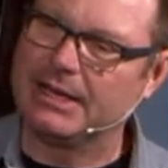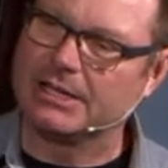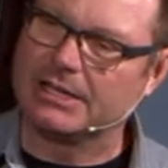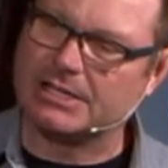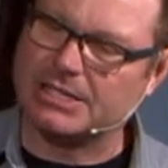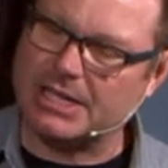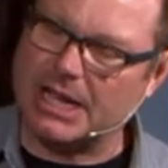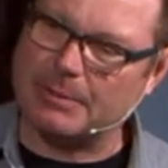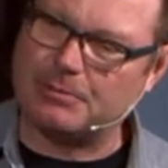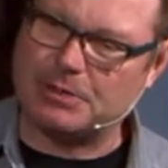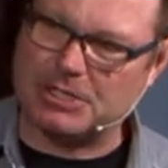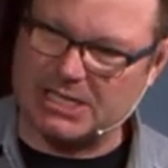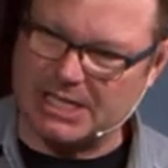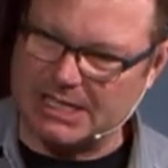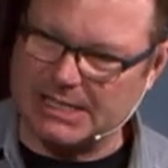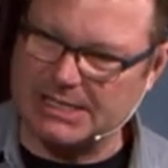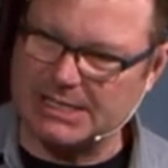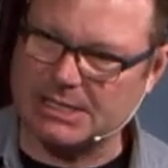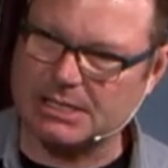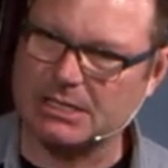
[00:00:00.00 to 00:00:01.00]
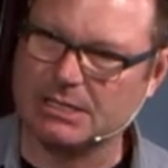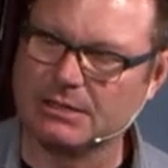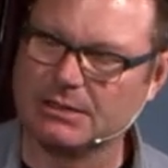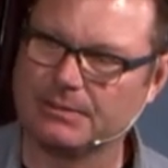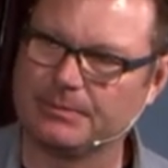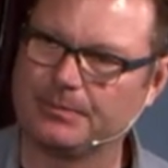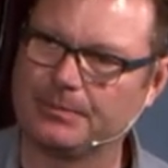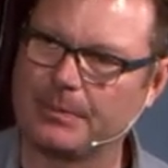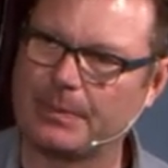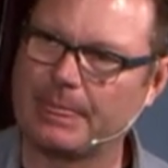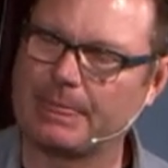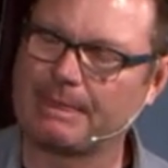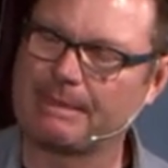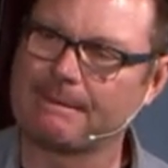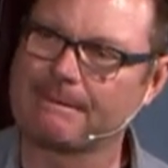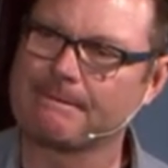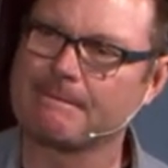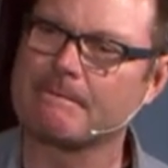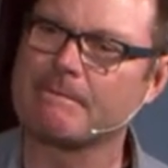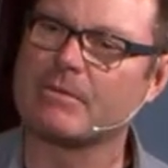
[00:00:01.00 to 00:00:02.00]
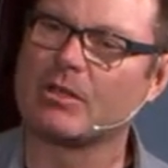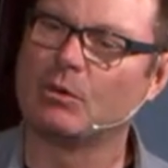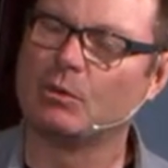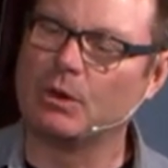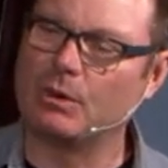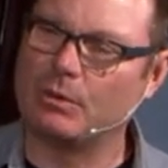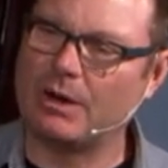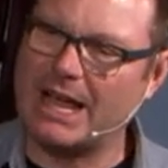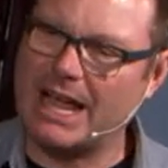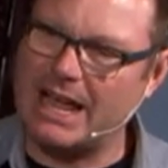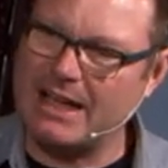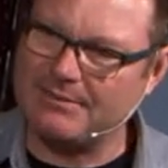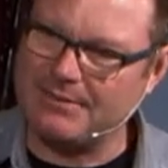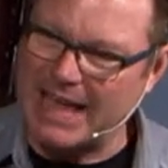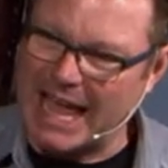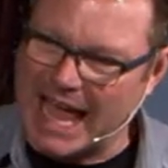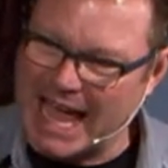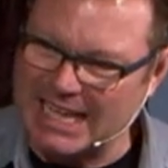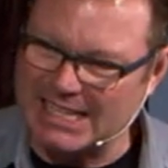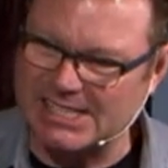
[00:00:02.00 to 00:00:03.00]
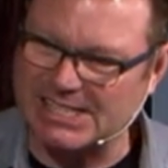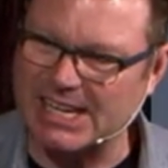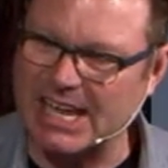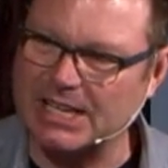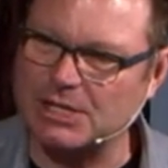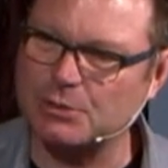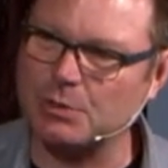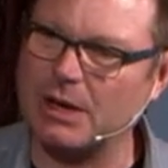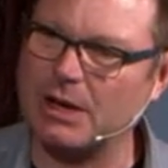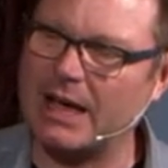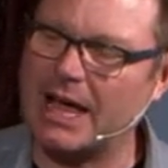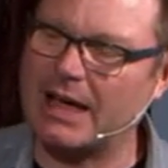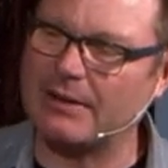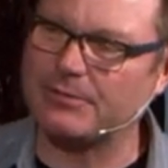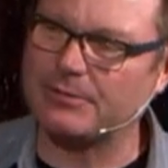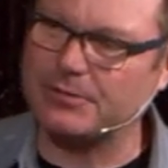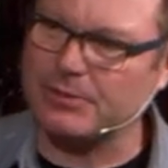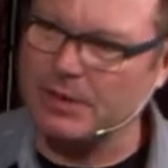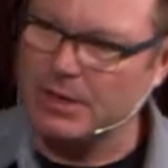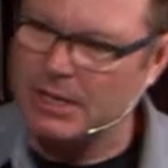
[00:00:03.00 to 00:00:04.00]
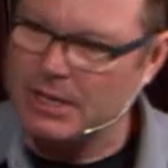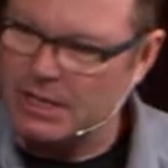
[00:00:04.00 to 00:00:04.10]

substance, we will have assets, we'll have